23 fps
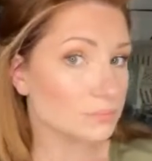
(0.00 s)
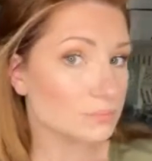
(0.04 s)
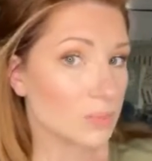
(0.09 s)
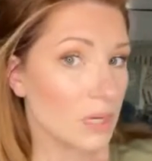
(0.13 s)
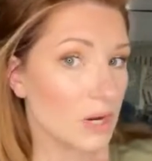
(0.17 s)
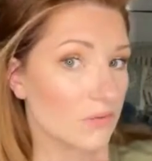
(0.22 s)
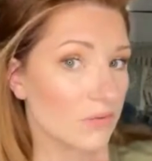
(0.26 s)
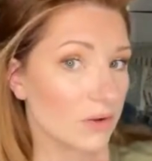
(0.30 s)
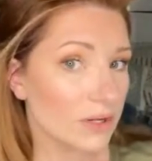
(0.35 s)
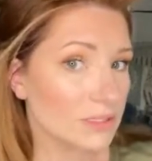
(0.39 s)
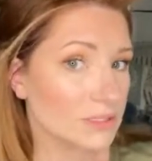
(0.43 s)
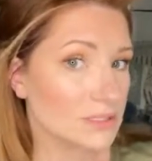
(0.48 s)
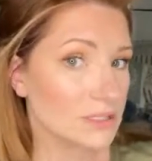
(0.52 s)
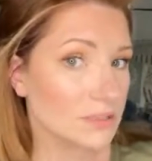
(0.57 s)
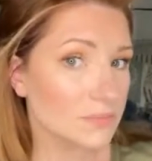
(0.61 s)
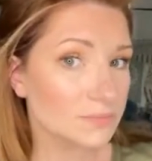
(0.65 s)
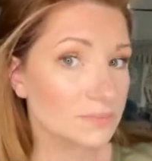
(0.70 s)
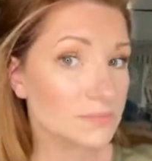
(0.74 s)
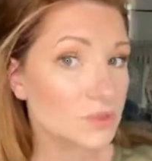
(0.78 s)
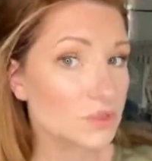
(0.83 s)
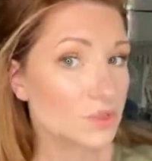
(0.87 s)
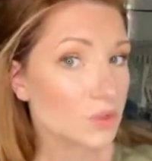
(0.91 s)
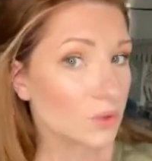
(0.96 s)
Perfect.
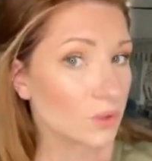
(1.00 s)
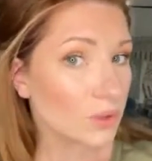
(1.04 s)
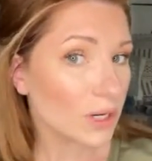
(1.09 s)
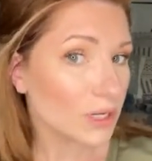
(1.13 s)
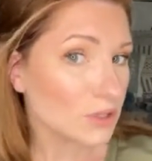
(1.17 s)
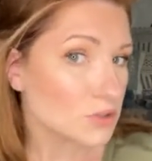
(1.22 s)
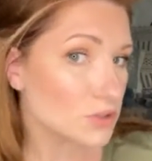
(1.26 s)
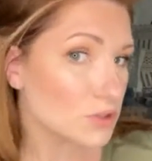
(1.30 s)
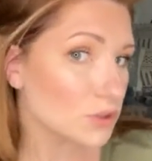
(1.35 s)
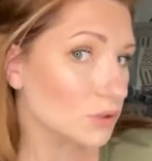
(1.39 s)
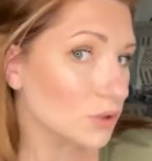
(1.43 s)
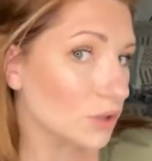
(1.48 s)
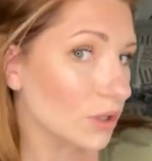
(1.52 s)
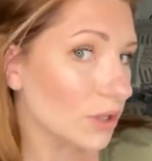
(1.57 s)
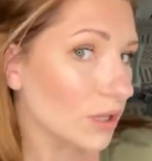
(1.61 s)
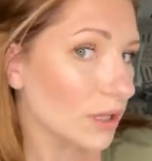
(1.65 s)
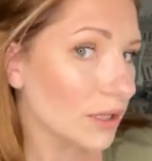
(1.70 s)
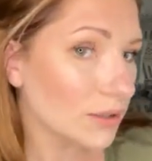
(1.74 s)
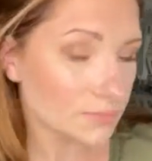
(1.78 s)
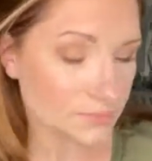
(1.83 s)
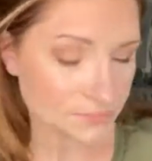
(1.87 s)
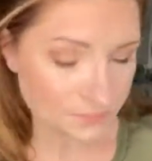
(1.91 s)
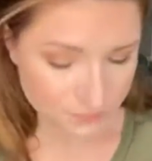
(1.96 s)
So natural
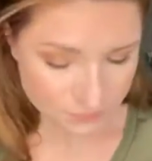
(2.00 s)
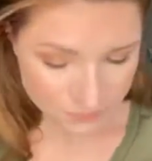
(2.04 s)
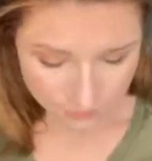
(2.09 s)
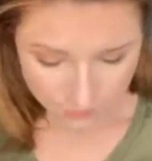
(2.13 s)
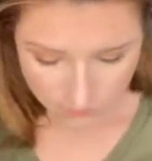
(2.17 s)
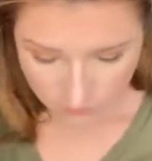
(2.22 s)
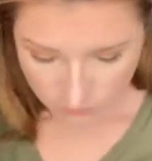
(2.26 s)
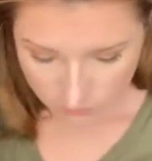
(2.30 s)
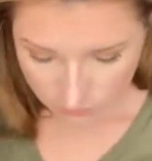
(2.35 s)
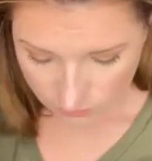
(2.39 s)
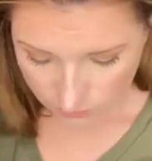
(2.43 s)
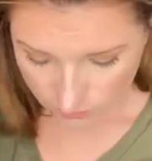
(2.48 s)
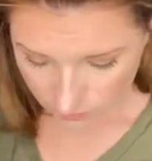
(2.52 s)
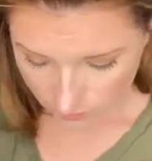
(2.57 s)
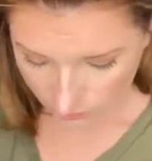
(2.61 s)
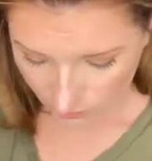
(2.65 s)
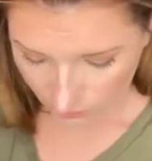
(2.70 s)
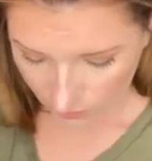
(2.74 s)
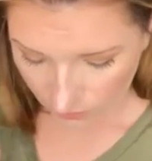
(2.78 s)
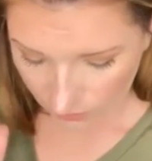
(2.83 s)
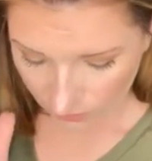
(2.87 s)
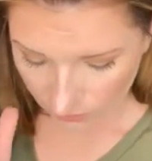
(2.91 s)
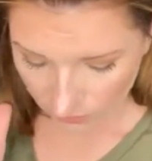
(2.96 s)
looking.
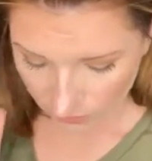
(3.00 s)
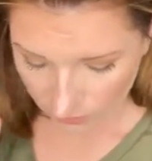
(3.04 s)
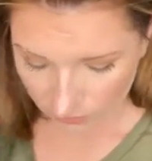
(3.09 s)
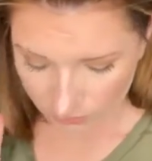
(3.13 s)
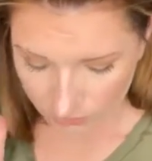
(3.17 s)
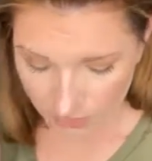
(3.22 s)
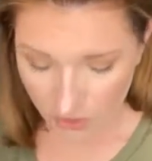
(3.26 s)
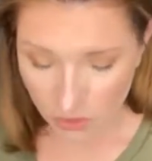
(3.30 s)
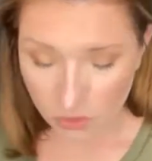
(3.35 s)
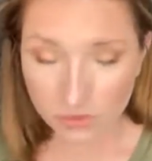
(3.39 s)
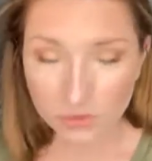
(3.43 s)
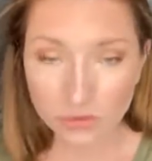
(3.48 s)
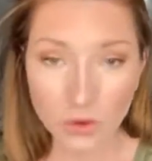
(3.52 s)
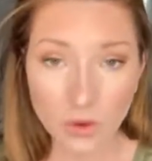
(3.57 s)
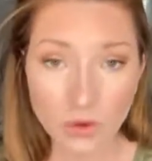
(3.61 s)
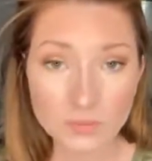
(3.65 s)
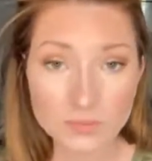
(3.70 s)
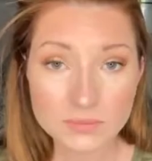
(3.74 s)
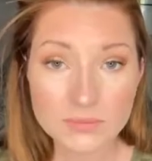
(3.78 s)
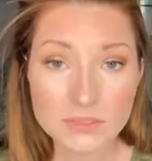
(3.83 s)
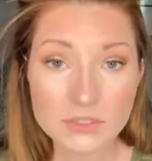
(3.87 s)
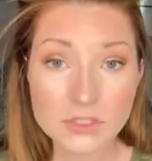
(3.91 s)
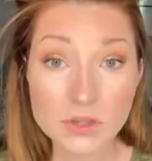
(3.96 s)

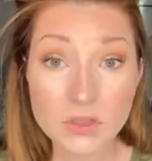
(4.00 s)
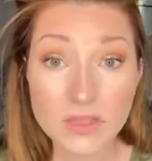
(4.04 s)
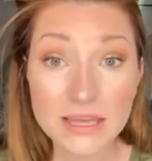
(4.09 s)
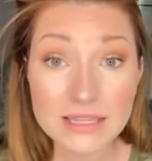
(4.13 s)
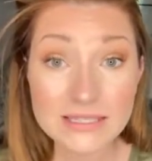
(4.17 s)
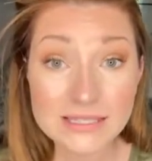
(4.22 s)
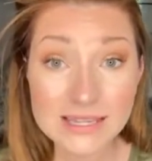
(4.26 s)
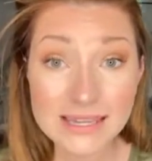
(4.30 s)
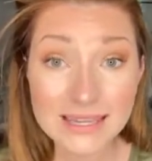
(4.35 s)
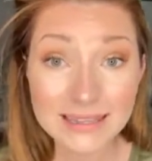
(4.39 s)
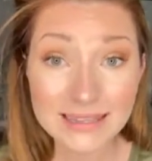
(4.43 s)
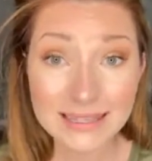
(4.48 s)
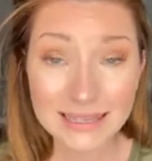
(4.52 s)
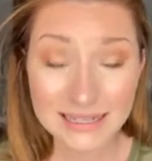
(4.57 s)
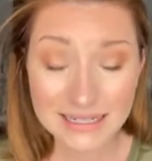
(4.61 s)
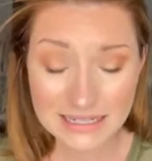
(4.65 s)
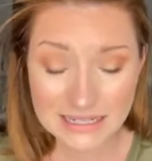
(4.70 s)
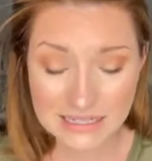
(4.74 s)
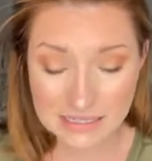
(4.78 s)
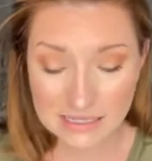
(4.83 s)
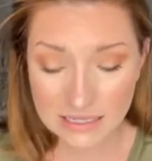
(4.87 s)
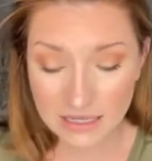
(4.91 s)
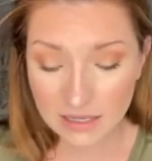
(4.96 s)
Beautiful. So that's it,
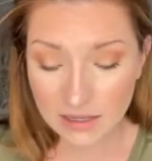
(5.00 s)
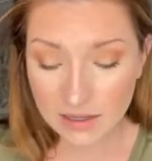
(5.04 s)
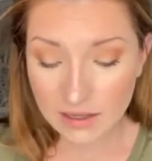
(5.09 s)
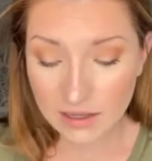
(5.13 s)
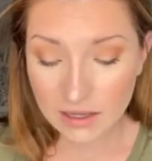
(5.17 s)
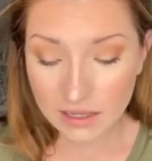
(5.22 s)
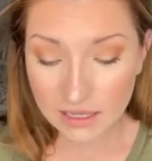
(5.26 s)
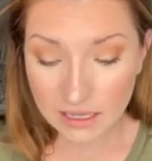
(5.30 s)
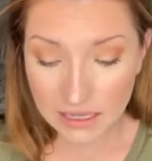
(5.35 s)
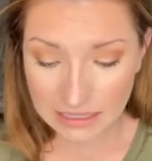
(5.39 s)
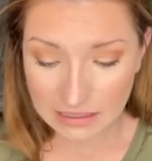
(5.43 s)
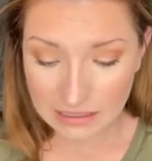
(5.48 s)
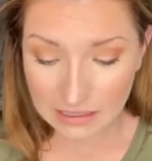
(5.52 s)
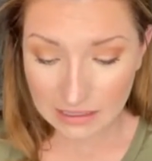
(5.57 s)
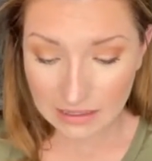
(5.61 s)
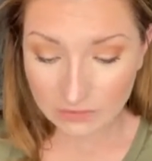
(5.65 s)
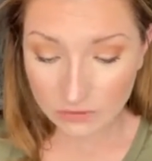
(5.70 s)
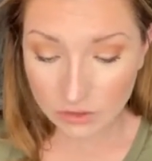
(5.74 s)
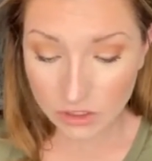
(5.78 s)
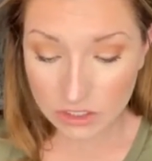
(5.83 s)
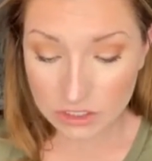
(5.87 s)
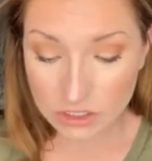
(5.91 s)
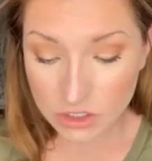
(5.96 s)
ladies. Again,
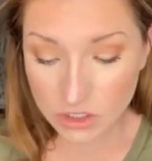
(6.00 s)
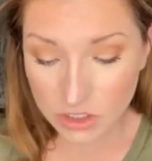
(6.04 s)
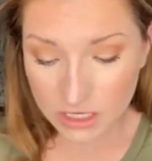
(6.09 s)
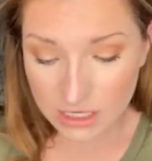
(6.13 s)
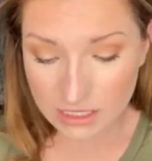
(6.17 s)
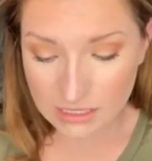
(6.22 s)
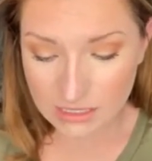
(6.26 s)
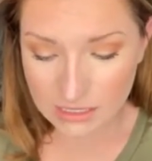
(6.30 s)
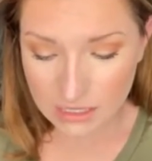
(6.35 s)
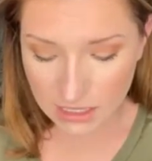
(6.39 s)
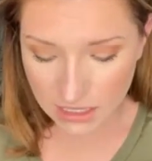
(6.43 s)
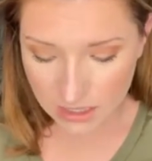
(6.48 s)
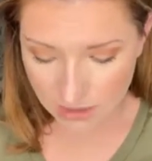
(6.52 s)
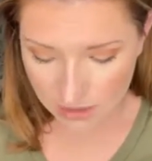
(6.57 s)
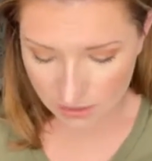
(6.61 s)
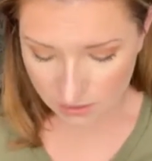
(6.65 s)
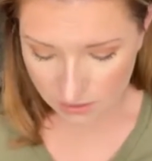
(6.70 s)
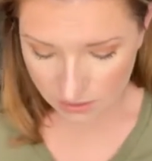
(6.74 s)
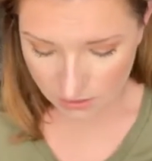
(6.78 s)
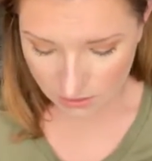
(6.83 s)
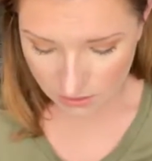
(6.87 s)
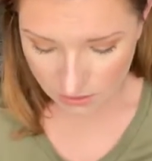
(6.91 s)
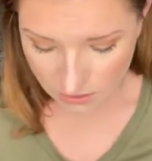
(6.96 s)
if you're interested,
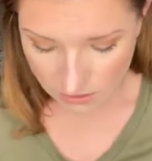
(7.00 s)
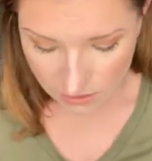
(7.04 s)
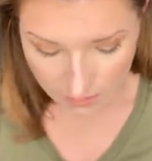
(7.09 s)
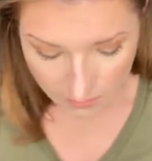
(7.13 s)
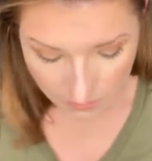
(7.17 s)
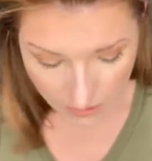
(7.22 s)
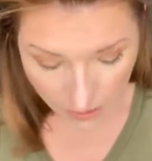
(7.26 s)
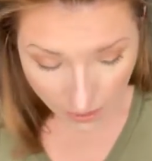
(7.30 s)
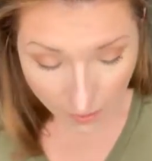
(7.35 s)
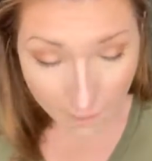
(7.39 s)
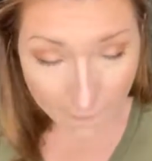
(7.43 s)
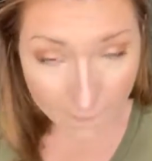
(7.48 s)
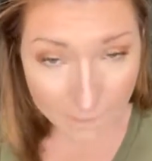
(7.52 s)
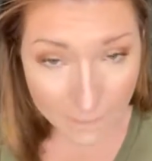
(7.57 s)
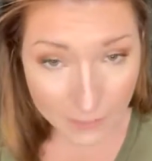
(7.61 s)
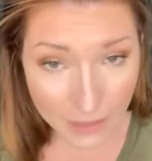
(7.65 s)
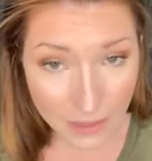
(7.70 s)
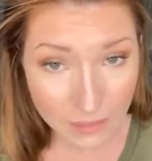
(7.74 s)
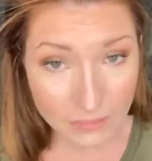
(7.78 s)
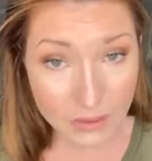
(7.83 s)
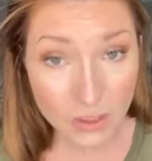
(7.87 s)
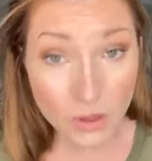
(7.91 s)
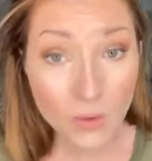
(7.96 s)
hit me up.
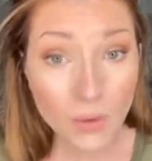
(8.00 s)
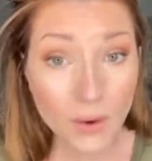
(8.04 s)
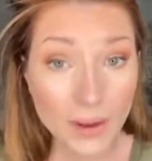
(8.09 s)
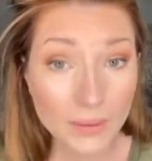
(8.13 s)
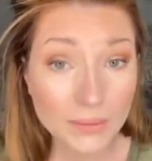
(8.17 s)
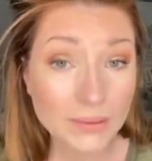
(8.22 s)
Let me know.